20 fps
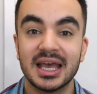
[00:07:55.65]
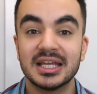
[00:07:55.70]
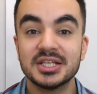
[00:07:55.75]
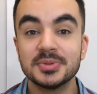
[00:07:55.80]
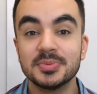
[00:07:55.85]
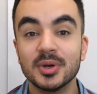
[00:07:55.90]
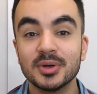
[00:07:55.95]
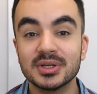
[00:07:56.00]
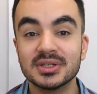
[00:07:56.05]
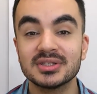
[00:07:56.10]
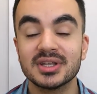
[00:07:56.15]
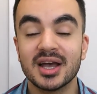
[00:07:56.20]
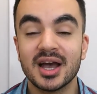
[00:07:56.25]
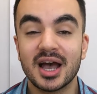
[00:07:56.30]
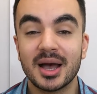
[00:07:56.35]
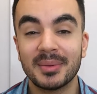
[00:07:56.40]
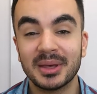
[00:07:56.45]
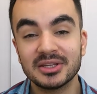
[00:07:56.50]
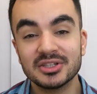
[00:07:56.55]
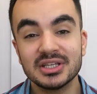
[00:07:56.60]
And to be honest,
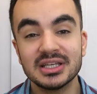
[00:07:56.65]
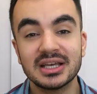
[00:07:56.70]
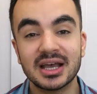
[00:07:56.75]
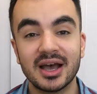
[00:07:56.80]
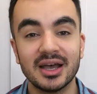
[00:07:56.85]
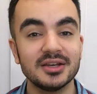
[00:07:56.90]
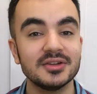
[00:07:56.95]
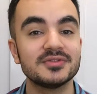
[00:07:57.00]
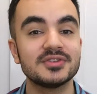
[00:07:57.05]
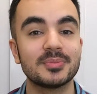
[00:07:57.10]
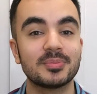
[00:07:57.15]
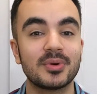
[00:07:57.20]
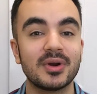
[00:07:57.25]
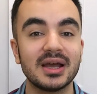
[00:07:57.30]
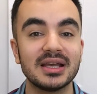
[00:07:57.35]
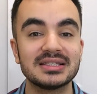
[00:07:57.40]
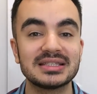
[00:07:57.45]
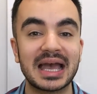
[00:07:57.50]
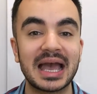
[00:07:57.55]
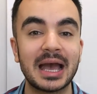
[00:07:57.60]
I'm actually kind of
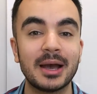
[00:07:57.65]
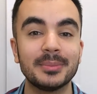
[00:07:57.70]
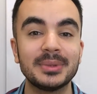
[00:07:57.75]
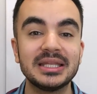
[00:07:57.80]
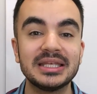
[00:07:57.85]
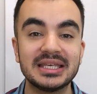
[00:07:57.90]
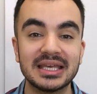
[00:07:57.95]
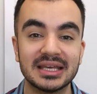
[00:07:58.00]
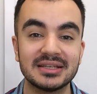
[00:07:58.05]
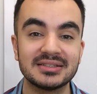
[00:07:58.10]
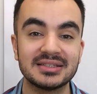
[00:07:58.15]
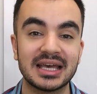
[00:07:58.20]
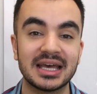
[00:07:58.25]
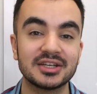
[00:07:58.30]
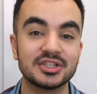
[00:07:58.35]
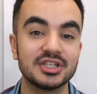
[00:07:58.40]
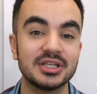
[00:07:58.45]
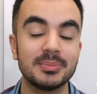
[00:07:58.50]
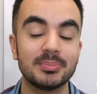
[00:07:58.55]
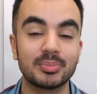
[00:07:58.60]
surprised at how many guests
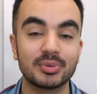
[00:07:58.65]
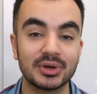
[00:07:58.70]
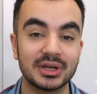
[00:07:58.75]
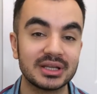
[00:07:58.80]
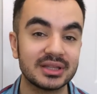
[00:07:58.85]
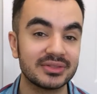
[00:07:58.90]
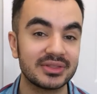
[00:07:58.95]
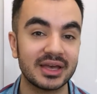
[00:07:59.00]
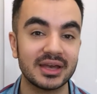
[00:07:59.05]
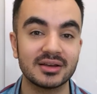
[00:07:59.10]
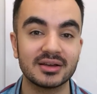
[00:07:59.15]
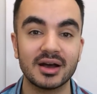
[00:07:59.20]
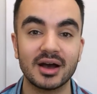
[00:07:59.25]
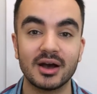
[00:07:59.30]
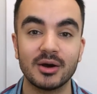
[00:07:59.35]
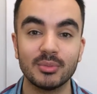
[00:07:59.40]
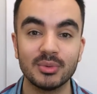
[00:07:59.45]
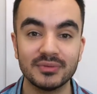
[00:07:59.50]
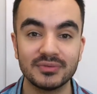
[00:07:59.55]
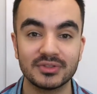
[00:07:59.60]
actually bring their
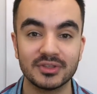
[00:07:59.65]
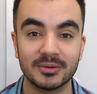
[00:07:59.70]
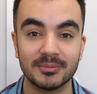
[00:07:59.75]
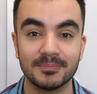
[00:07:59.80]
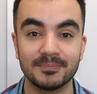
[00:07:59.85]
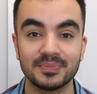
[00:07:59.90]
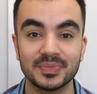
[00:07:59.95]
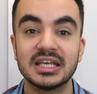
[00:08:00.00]
car with them.